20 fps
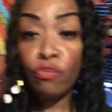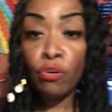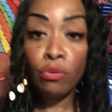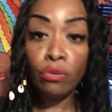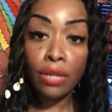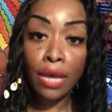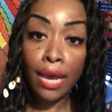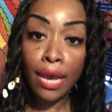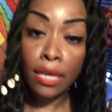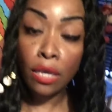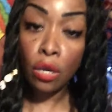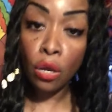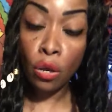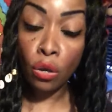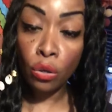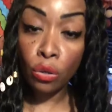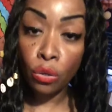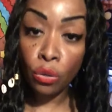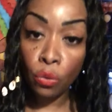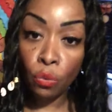feel like
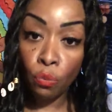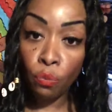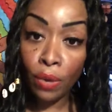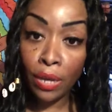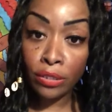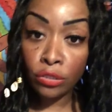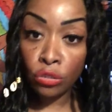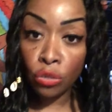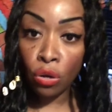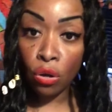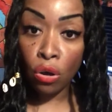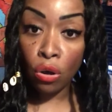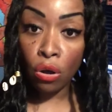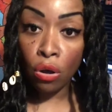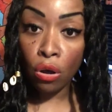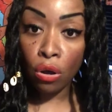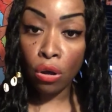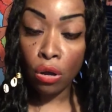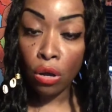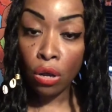when
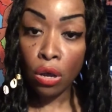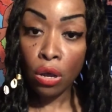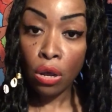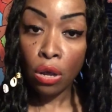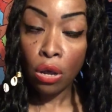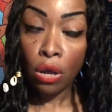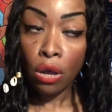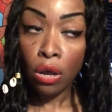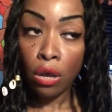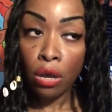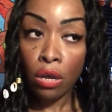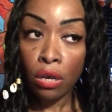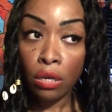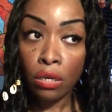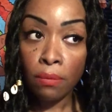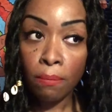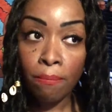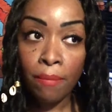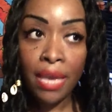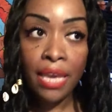you're
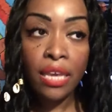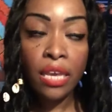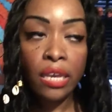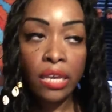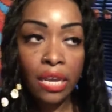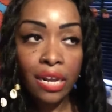making